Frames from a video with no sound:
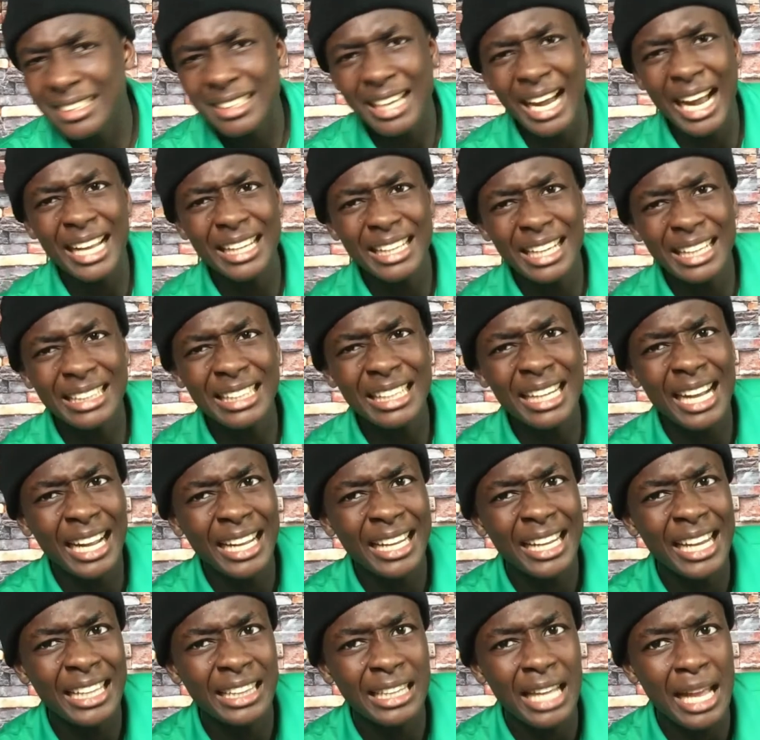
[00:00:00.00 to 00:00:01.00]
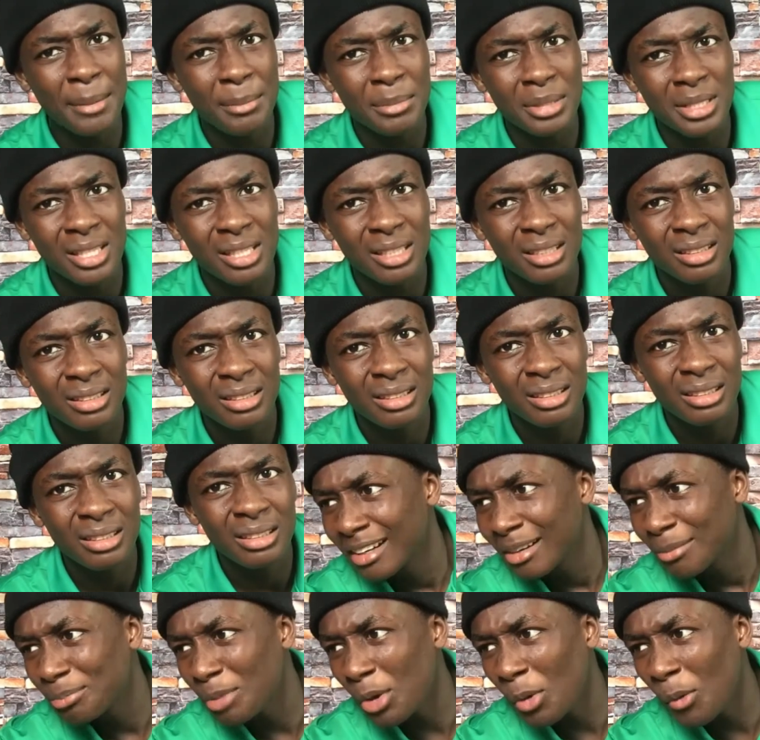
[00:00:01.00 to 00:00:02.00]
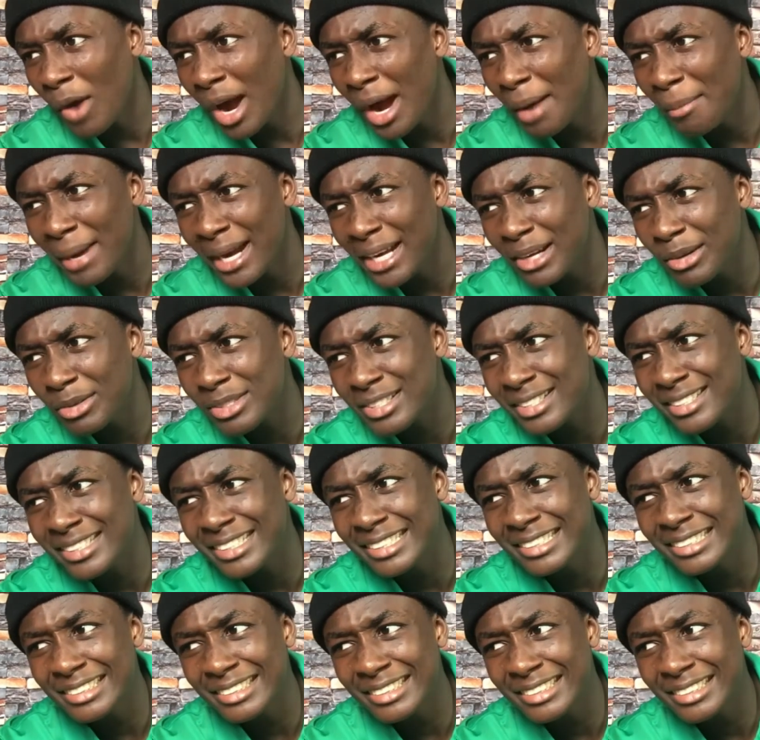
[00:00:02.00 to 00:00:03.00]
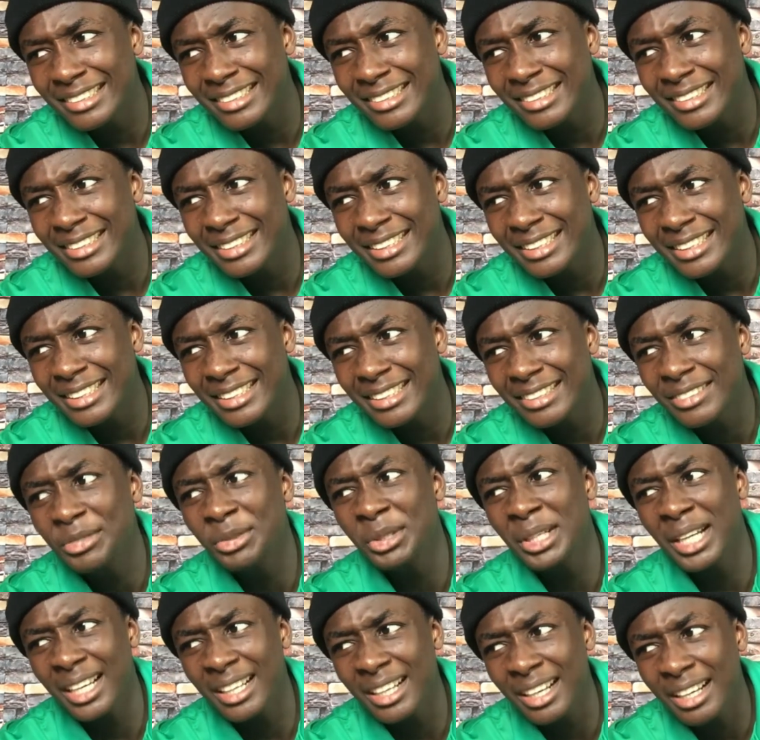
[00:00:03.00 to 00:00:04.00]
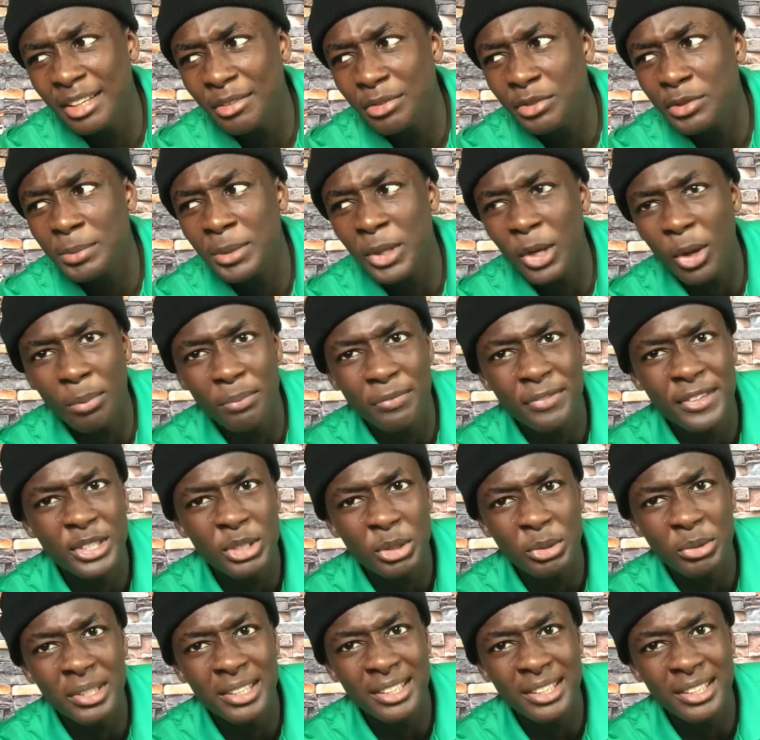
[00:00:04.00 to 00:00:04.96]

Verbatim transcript: I, I think I hear Tems. But why am I not seeing Rihanna Lift Me Up featuring